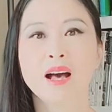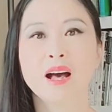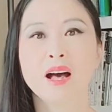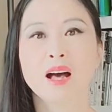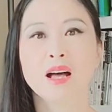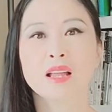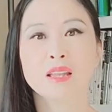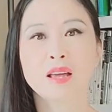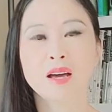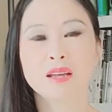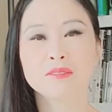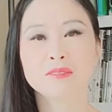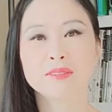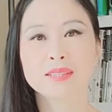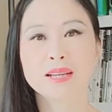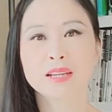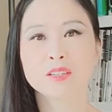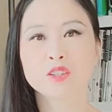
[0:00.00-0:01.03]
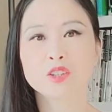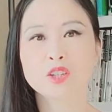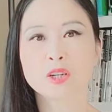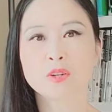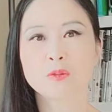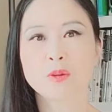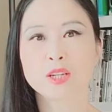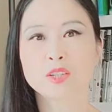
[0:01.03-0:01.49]
A lot of
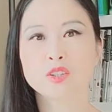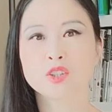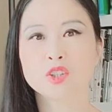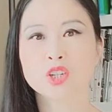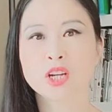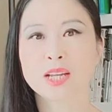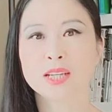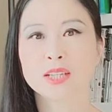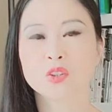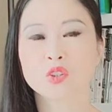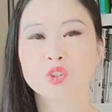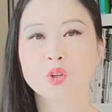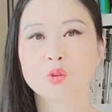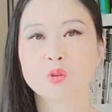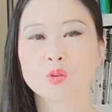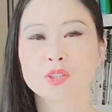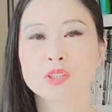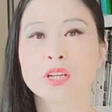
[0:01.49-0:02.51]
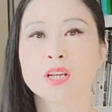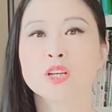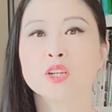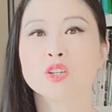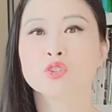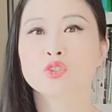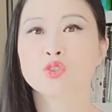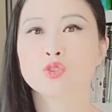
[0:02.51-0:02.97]
second-generation Chinese children
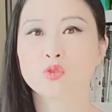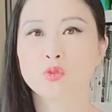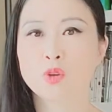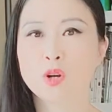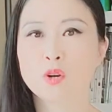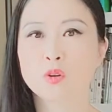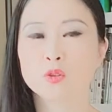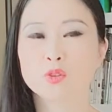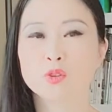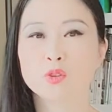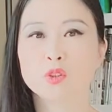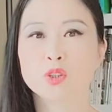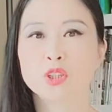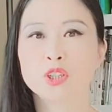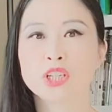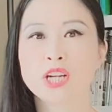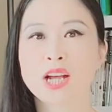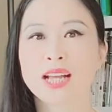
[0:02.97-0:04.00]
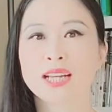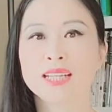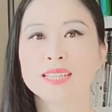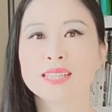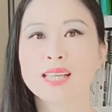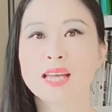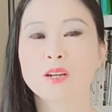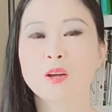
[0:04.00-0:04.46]
struggle to learn
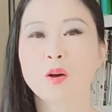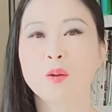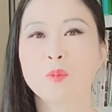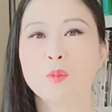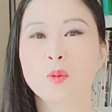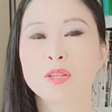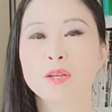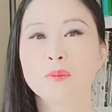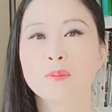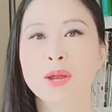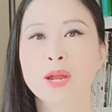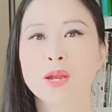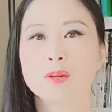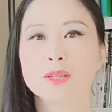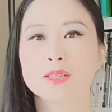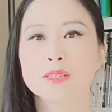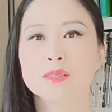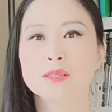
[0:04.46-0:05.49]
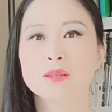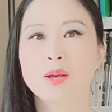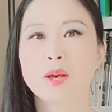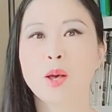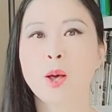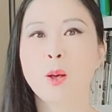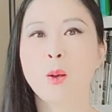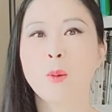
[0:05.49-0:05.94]
Chinese at home with their parents.
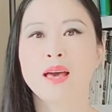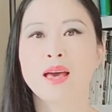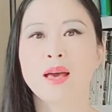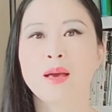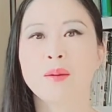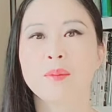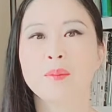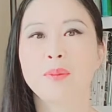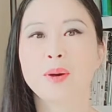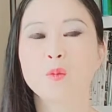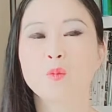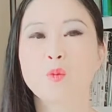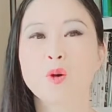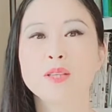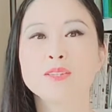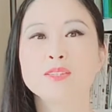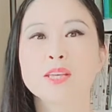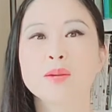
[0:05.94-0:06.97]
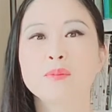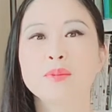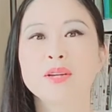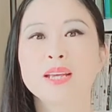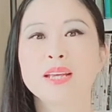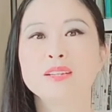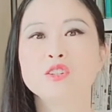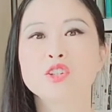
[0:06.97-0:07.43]
But one summer
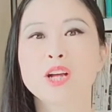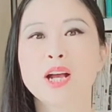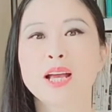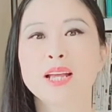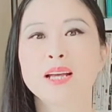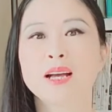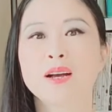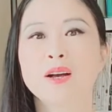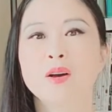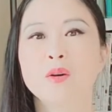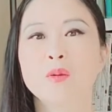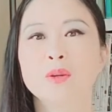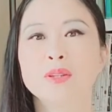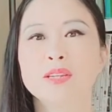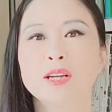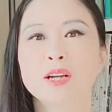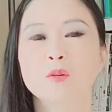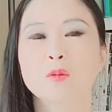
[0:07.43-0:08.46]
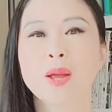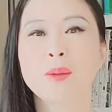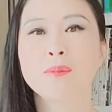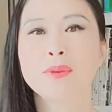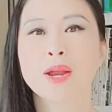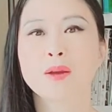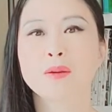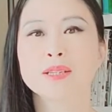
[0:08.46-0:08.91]
in China with their
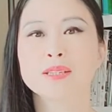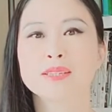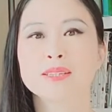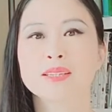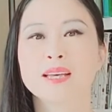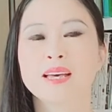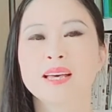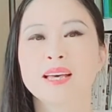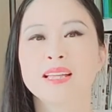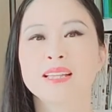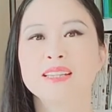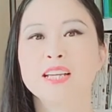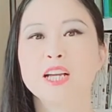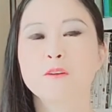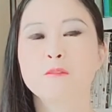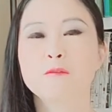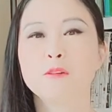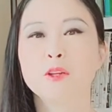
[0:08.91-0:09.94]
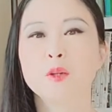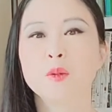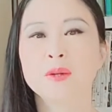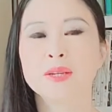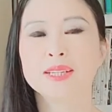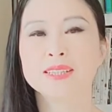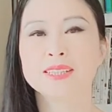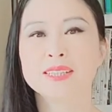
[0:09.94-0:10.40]
grandparents, they are
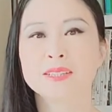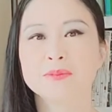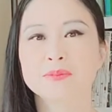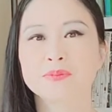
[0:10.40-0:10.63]
fluent.